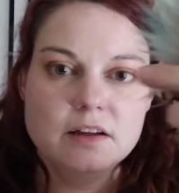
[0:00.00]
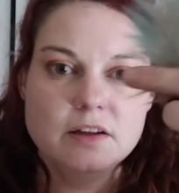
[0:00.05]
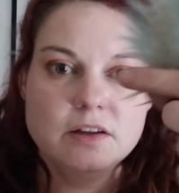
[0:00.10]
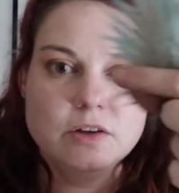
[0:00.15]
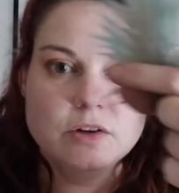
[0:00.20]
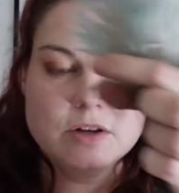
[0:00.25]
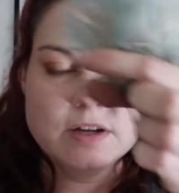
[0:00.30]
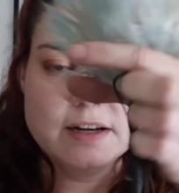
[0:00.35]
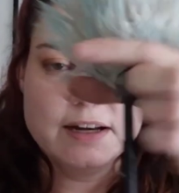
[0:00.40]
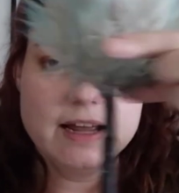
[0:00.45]

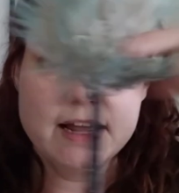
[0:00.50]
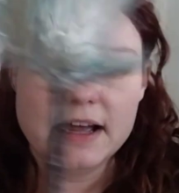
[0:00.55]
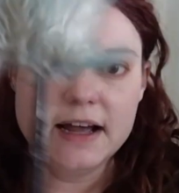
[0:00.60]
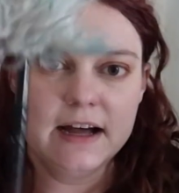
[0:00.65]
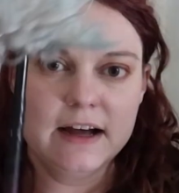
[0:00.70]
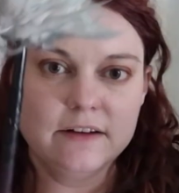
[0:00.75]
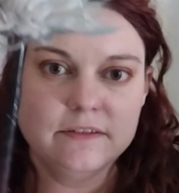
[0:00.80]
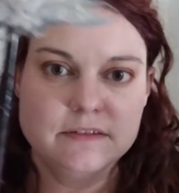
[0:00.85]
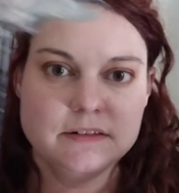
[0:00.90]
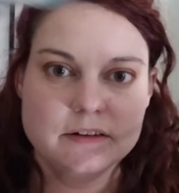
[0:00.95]
you can
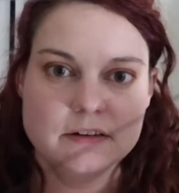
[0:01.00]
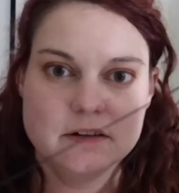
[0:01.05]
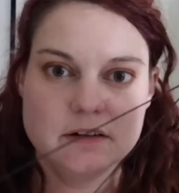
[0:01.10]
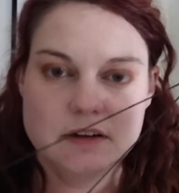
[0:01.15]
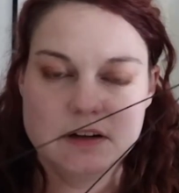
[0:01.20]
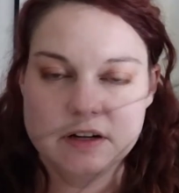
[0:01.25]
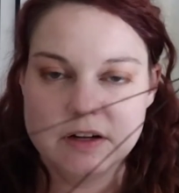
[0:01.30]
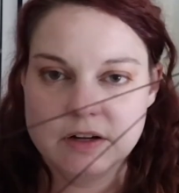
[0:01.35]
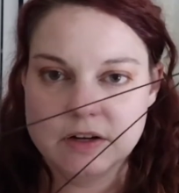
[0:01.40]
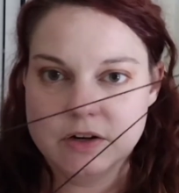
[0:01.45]
have
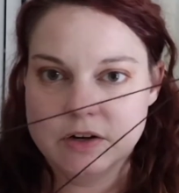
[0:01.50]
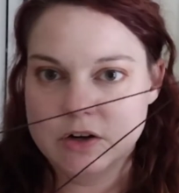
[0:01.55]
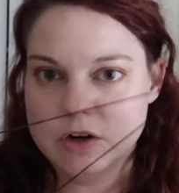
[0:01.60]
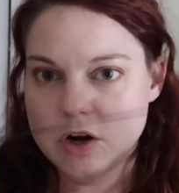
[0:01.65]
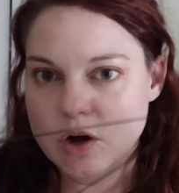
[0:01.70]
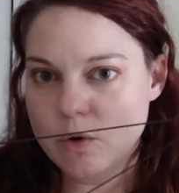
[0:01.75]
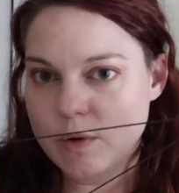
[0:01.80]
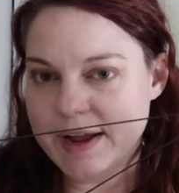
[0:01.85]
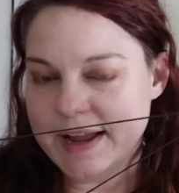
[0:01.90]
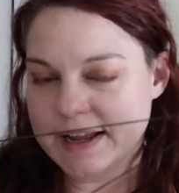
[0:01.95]

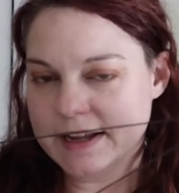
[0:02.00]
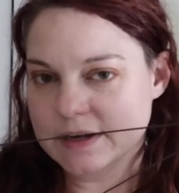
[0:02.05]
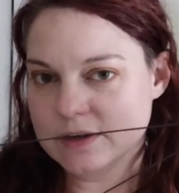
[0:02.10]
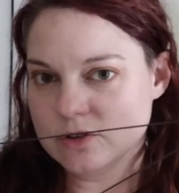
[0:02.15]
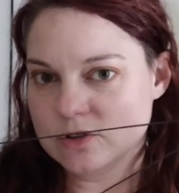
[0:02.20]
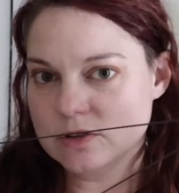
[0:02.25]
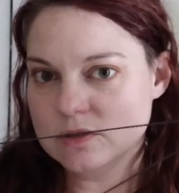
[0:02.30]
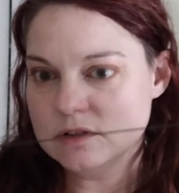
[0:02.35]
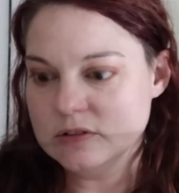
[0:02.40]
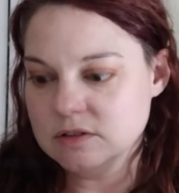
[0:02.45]
no
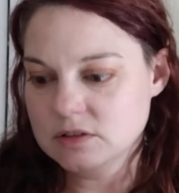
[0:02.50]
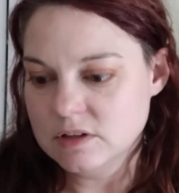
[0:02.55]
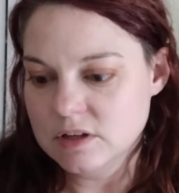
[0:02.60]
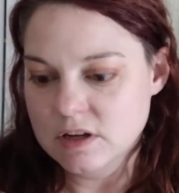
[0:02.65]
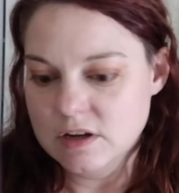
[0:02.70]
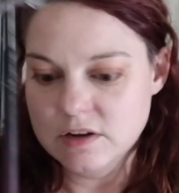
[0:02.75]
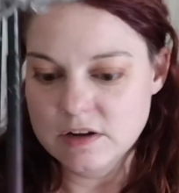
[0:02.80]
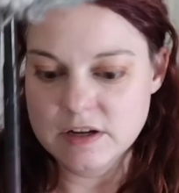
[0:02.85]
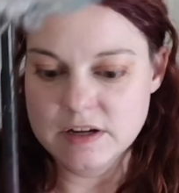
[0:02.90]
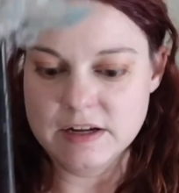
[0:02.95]
handle
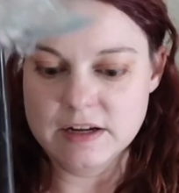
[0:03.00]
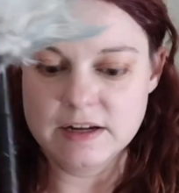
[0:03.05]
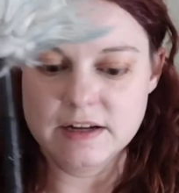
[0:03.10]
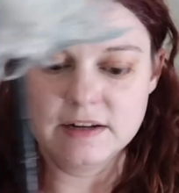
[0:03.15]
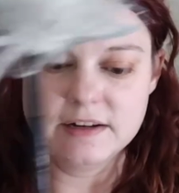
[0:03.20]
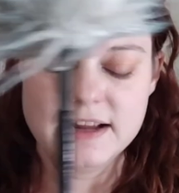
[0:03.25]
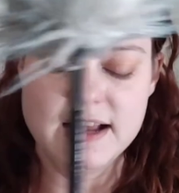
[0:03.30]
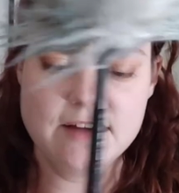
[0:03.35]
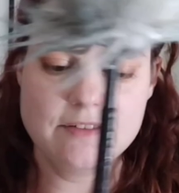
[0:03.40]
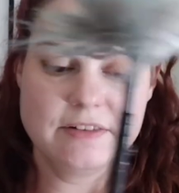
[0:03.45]

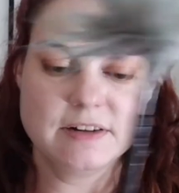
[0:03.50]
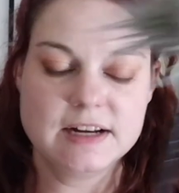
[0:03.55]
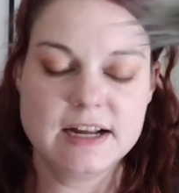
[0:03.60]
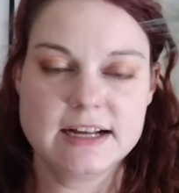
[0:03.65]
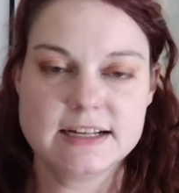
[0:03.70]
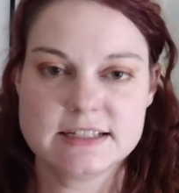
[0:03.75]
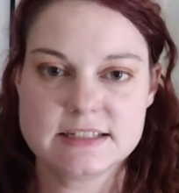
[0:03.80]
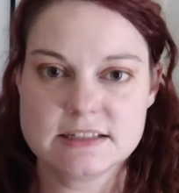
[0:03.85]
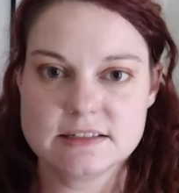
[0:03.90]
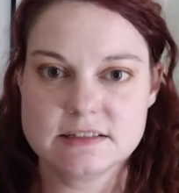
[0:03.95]
and have a
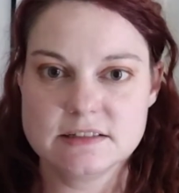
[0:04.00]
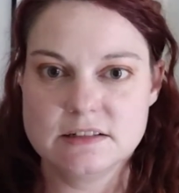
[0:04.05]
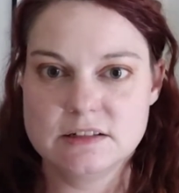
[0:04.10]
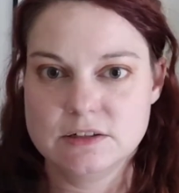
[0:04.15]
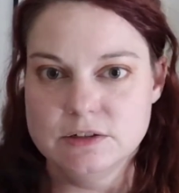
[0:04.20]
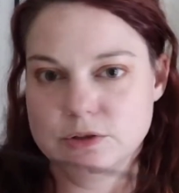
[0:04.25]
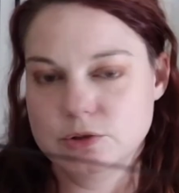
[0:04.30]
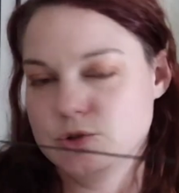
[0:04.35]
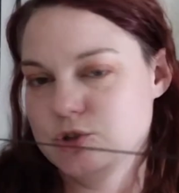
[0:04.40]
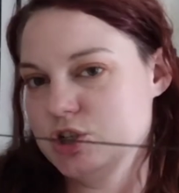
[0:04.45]
nice
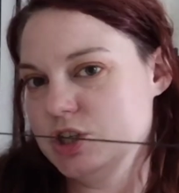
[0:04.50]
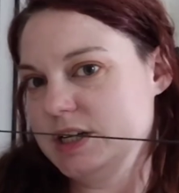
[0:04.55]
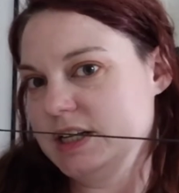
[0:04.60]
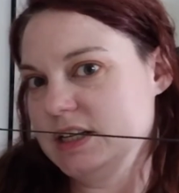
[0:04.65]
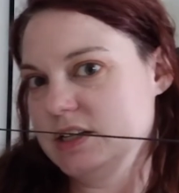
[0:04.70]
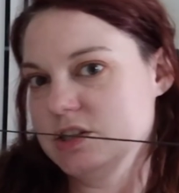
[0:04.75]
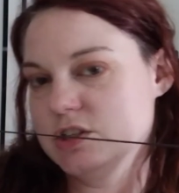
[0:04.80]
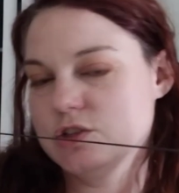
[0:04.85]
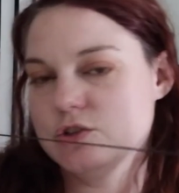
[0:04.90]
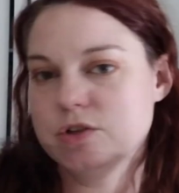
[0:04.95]
illusion-y
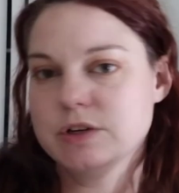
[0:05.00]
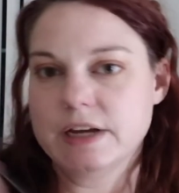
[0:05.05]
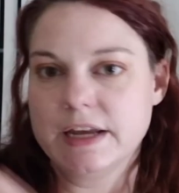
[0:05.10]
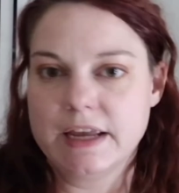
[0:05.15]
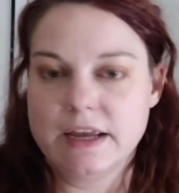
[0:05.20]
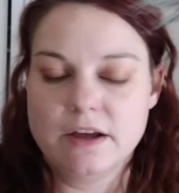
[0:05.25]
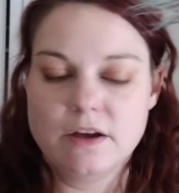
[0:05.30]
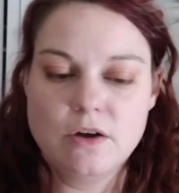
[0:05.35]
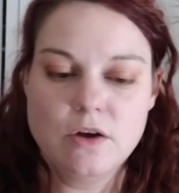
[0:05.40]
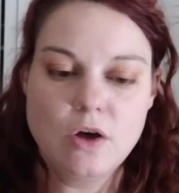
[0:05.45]

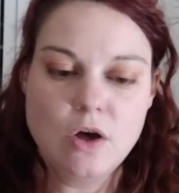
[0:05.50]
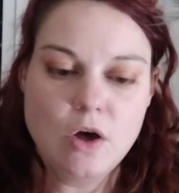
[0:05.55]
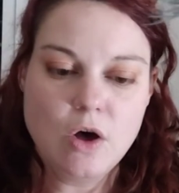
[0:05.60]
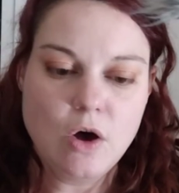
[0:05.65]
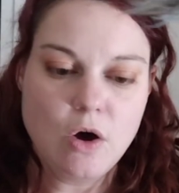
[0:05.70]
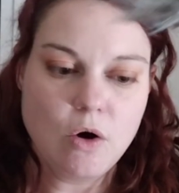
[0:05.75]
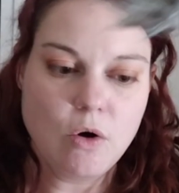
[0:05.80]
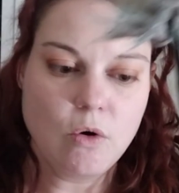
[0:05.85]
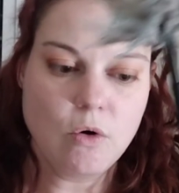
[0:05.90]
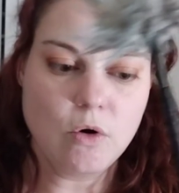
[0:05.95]
string,
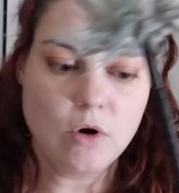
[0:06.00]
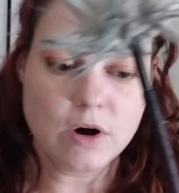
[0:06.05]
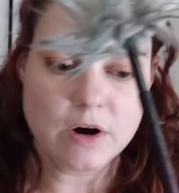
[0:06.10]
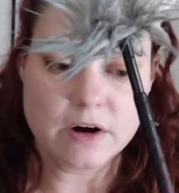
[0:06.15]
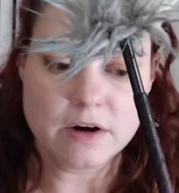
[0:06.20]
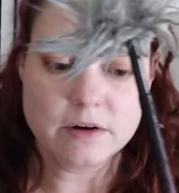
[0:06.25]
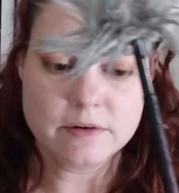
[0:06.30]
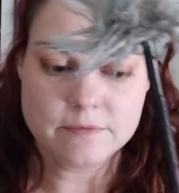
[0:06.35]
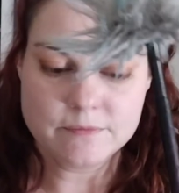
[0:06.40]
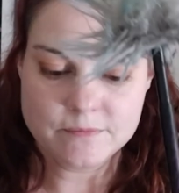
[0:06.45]

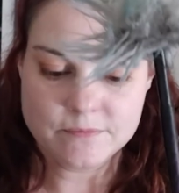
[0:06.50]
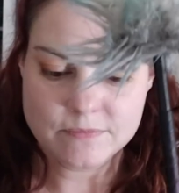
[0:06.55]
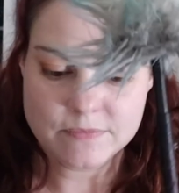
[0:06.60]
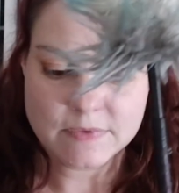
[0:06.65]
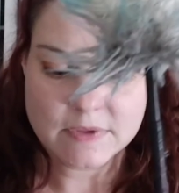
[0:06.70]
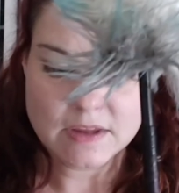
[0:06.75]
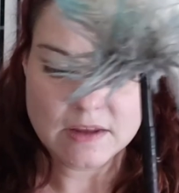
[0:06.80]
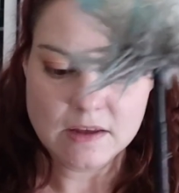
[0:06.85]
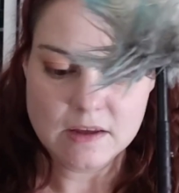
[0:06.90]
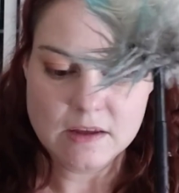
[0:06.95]
or
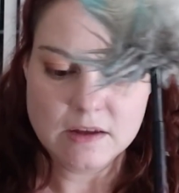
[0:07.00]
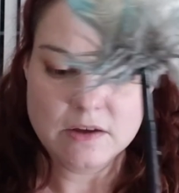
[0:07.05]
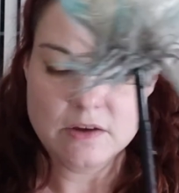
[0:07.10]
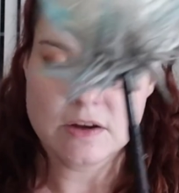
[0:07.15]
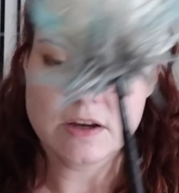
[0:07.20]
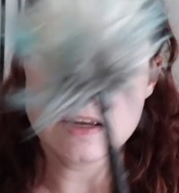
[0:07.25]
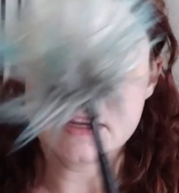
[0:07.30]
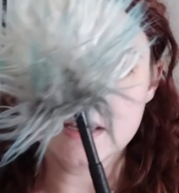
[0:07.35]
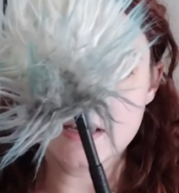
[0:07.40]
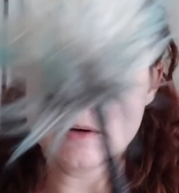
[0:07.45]
you
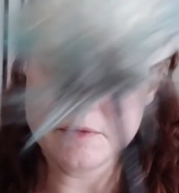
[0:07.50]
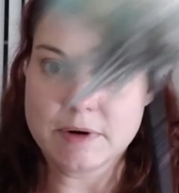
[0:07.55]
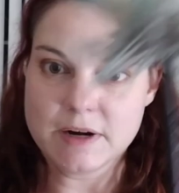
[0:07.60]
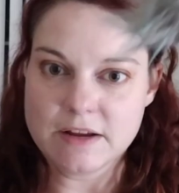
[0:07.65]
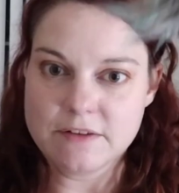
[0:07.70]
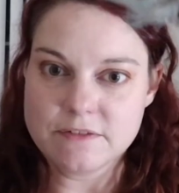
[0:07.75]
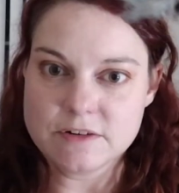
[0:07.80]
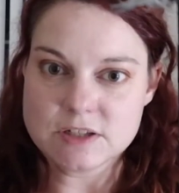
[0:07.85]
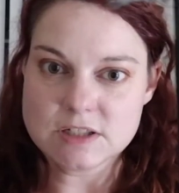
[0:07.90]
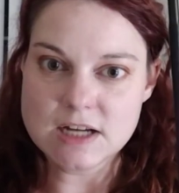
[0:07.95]
can get ready
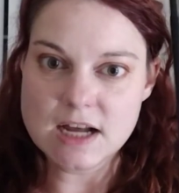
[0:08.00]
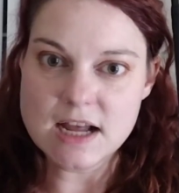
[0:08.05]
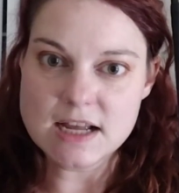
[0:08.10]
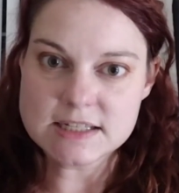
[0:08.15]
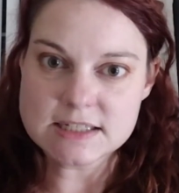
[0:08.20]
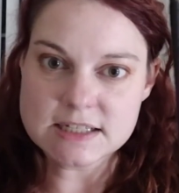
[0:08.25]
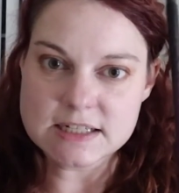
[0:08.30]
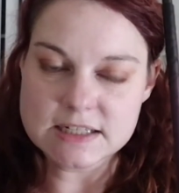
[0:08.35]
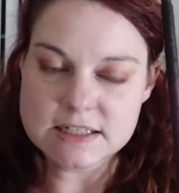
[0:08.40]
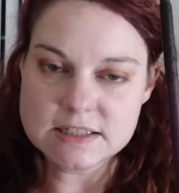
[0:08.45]
for
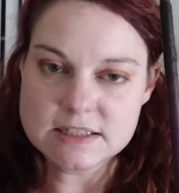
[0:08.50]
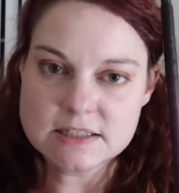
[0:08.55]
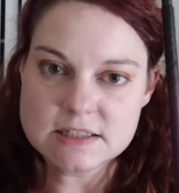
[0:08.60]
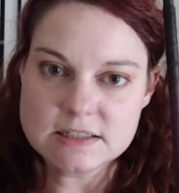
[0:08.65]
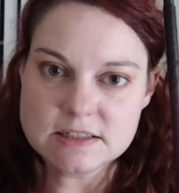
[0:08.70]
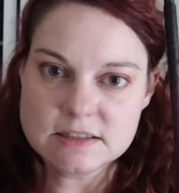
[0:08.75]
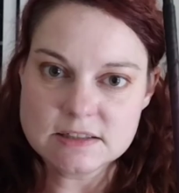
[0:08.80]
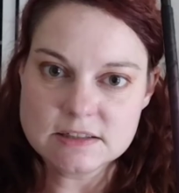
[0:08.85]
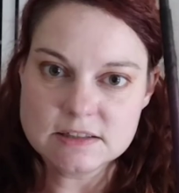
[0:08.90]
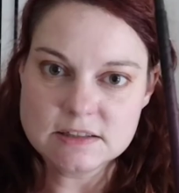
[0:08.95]
tosses